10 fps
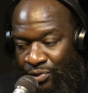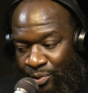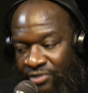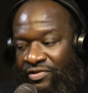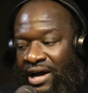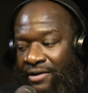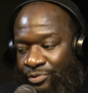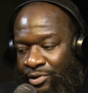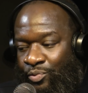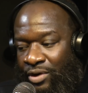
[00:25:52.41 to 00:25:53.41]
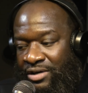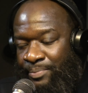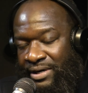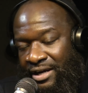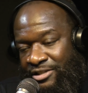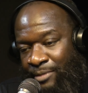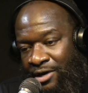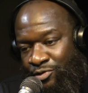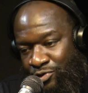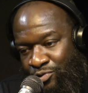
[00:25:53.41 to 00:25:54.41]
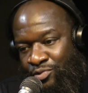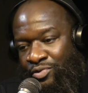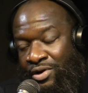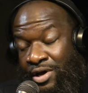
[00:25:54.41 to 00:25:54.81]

Pinellas MycroSchool.